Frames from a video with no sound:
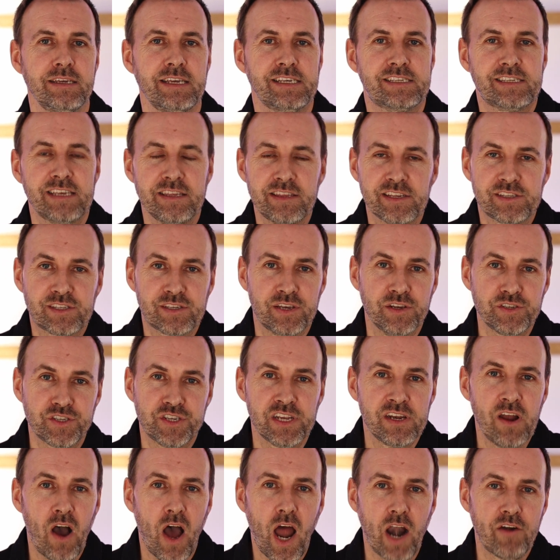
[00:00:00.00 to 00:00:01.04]
You see, the
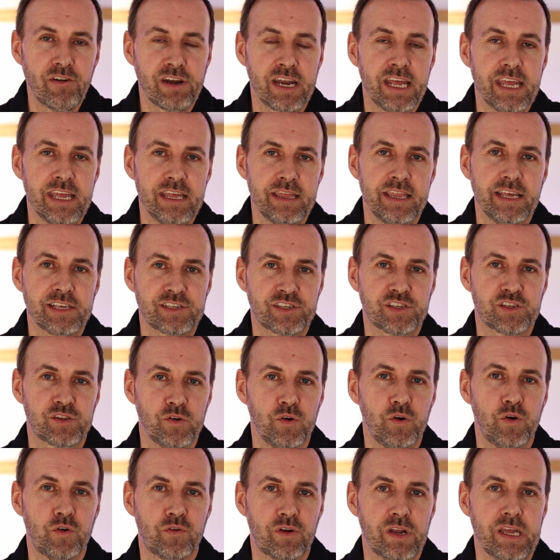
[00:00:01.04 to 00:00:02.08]
touching irony in this
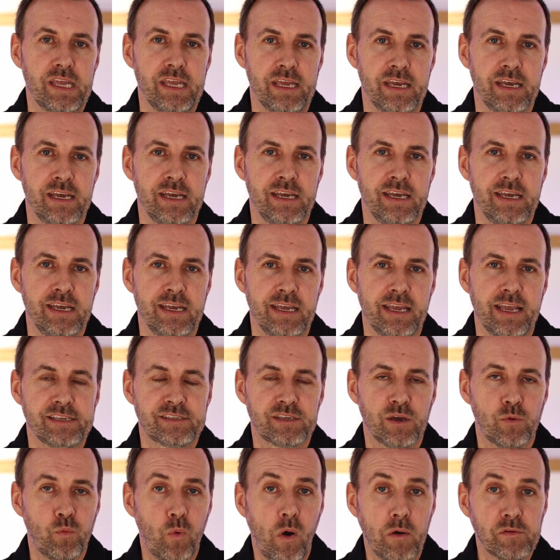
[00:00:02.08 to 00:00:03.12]
story
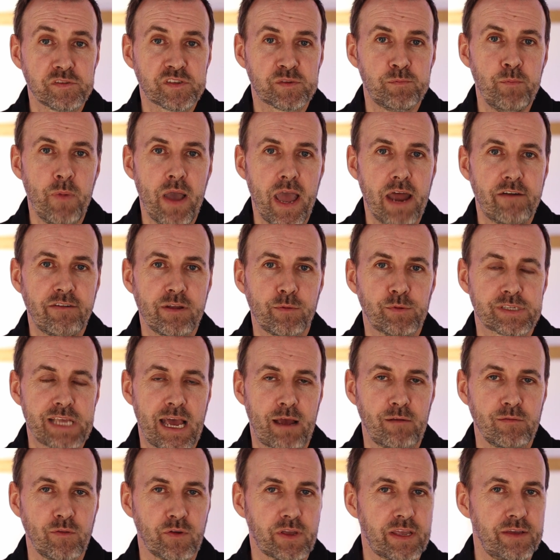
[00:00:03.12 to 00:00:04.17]
is that whilst Mary was
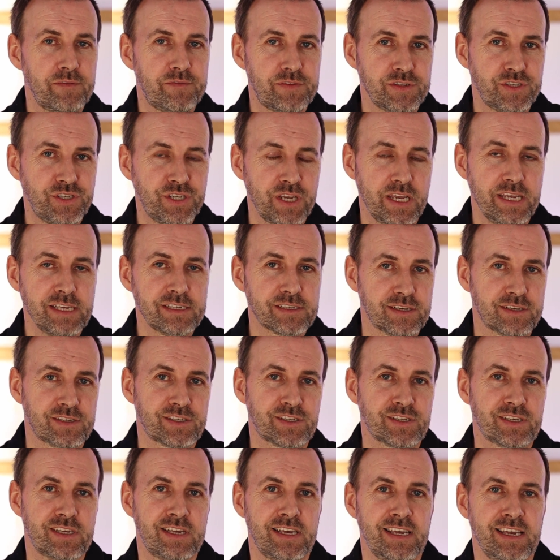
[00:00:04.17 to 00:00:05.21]
out looking for
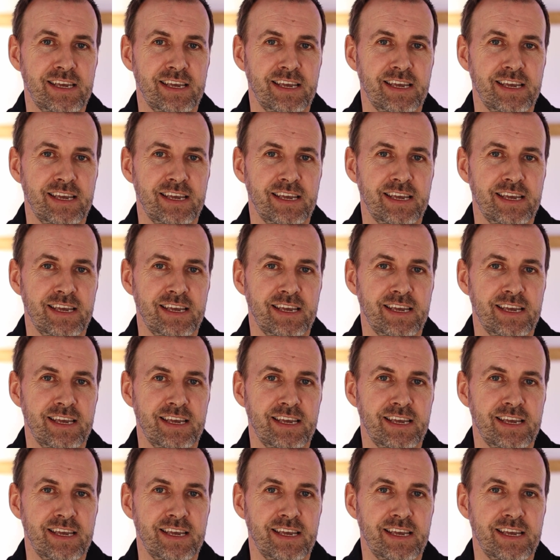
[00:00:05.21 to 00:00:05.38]
Jesus,